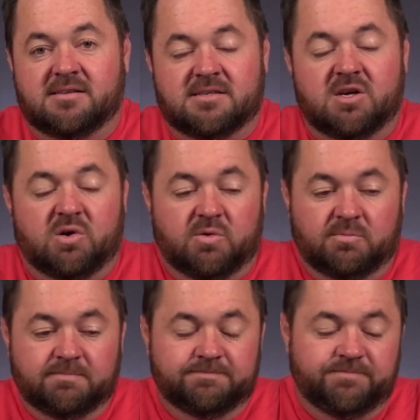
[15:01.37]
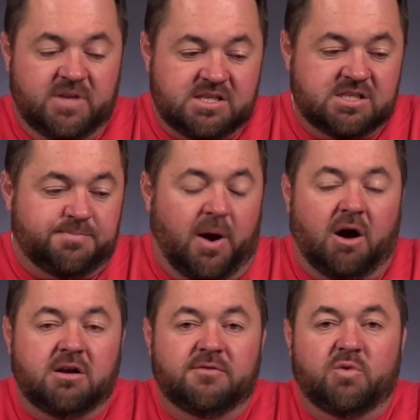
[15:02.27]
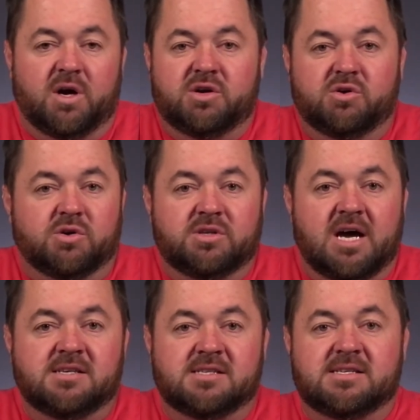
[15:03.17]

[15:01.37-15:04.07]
And so this is part of what Google does,